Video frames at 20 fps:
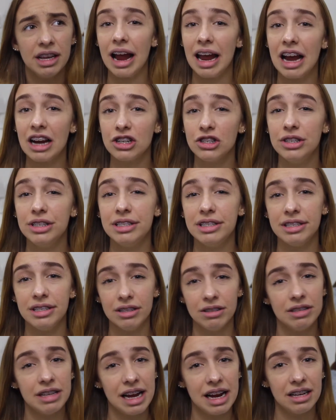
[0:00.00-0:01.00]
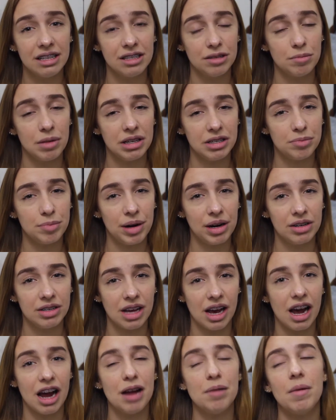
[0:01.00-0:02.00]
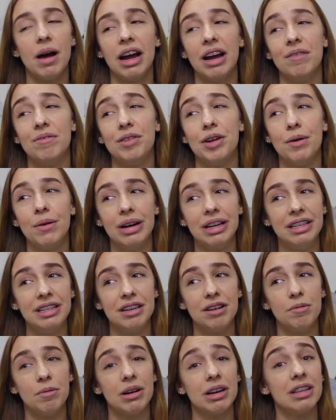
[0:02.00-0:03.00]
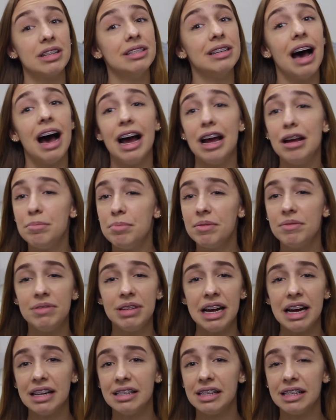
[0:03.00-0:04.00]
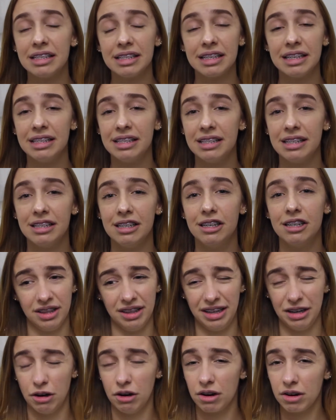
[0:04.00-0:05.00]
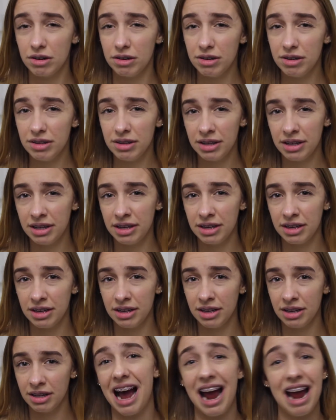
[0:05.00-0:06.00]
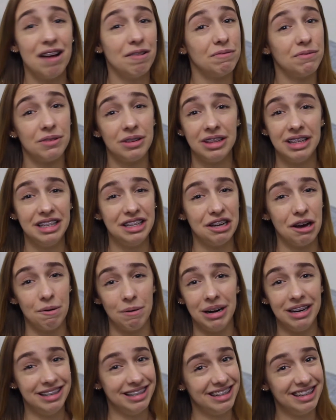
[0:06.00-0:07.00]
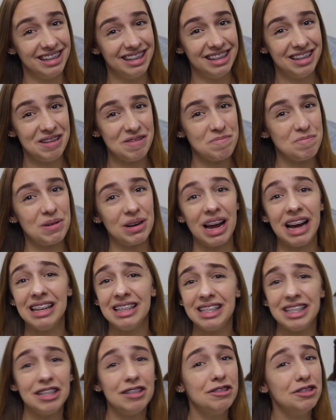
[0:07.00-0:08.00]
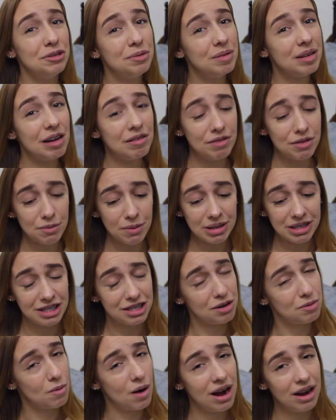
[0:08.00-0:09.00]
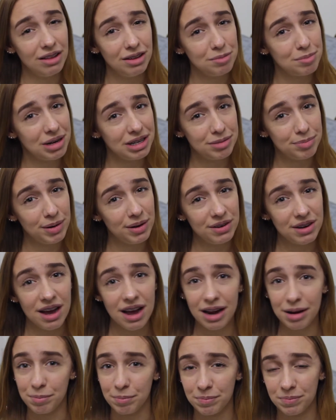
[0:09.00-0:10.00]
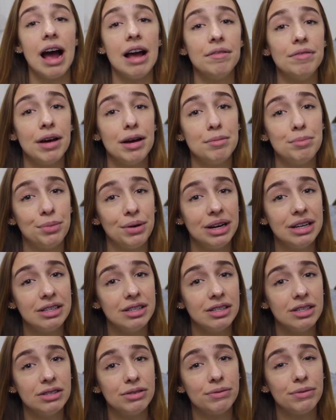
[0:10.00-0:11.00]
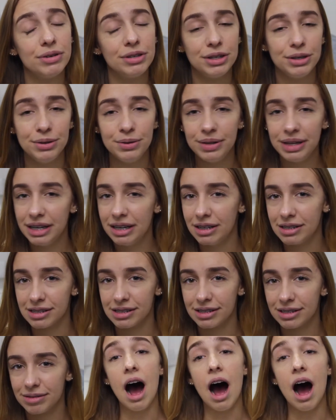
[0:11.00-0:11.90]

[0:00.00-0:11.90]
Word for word: I actually still dance in my spare time. I have no idea what type of dance is considered lyrical. I have really no idea, but I still do it every once in a while in my spare time. I've had braces for two years.